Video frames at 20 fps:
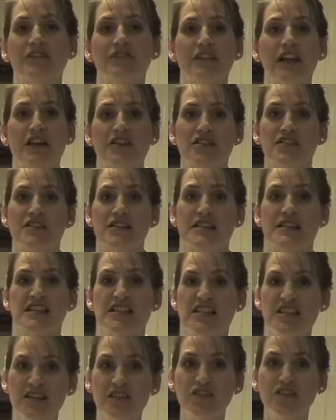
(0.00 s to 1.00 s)
flushes and
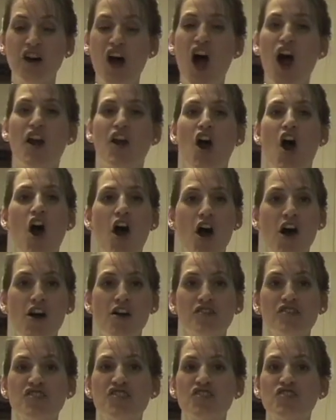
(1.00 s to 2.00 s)
still gotten
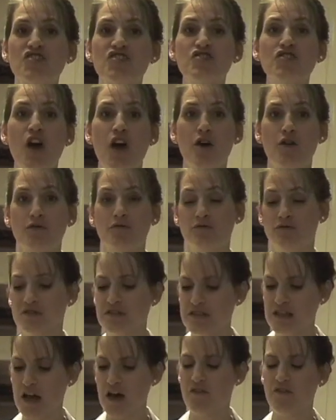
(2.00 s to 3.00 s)
hard
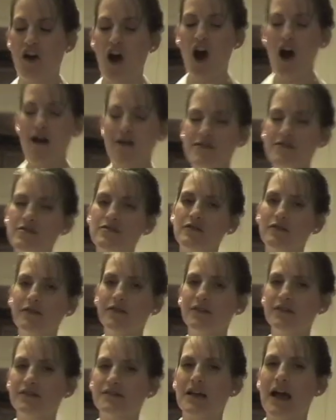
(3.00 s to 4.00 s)
stones of hardened
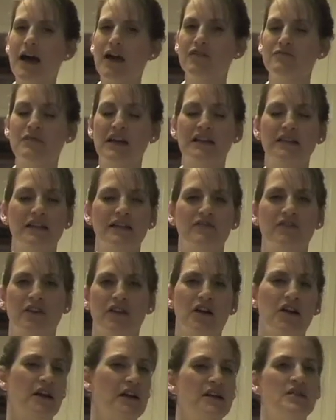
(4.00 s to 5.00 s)
oils out of my liver.
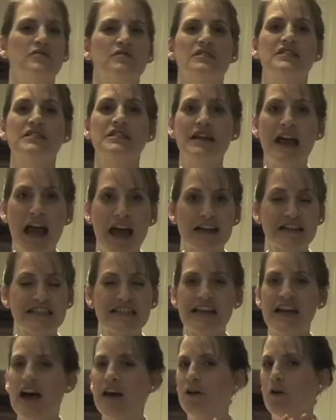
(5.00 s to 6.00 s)
It was
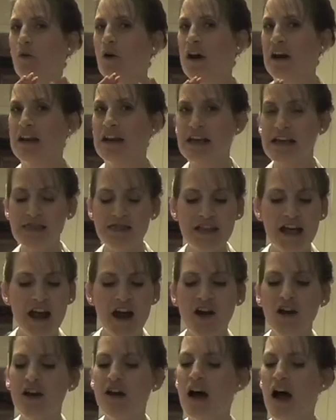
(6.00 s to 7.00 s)
nasty, I don't want it in
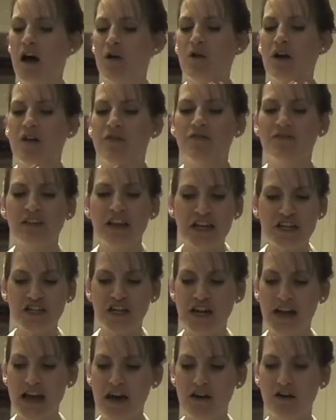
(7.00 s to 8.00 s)
there, I want to flush
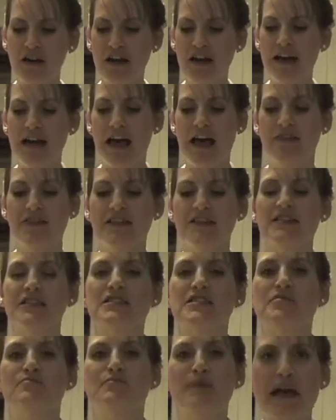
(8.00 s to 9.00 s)
it out, and this is
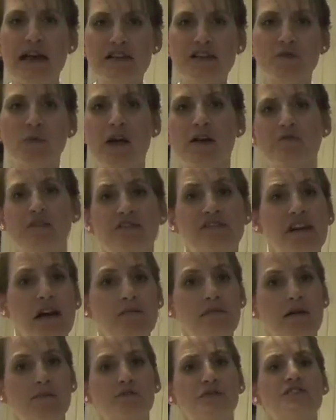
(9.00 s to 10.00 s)
the best way we've
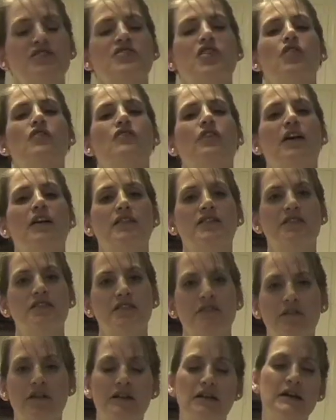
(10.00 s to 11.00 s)
come up with so far to
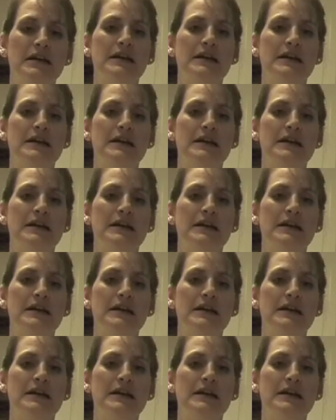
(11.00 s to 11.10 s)
do it.